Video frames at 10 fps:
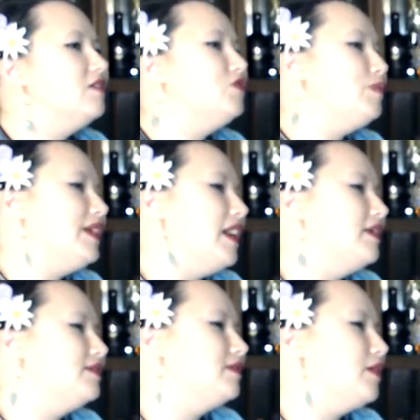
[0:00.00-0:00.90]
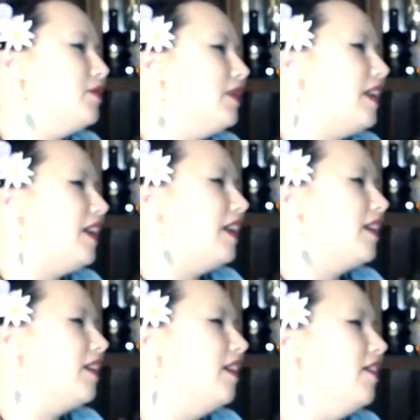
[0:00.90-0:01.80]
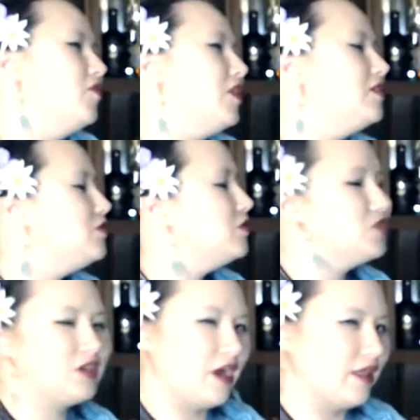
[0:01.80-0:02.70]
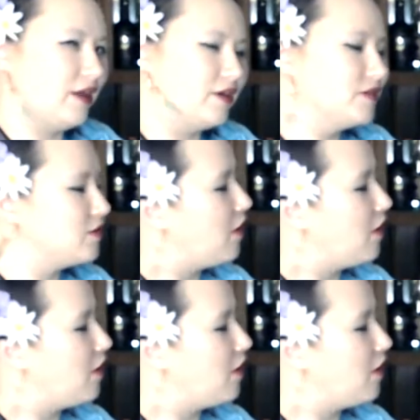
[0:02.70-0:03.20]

To be honest, though, like, right, because you don't share eyeliner, so I